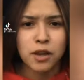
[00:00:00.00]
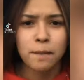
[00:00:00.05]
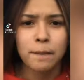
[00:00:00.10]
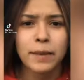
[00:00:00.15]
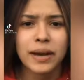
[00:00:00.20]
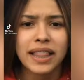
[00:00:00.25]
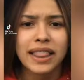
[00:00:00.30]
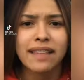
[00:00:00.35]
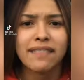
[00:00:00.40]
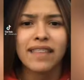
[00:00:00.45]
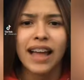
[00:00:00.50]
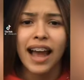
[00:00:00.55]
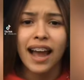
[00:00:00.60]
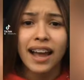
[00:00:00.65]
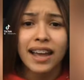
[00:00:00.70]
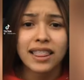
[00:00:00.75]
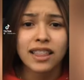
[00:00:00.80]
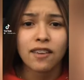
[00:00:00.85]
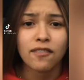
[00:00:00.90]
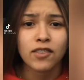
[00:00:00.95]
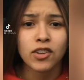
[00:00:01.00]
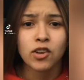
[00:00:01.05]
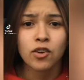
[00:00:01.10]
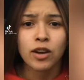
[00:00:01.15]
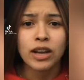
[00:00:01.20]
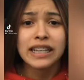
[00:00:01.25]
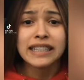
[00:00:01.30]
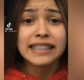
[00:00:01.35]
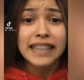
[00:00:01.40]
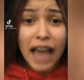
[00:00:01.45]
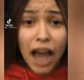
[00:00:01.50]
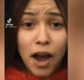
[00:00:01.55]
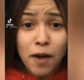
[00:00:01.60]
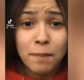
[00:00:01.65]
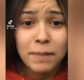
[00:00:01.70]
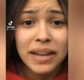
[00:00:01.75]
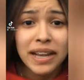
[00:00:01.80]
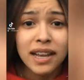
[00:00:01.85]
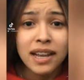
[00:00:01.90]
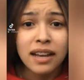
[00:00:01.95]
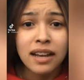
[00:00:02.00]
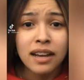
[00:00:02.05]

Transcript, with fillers: believe that I love you. Tell me!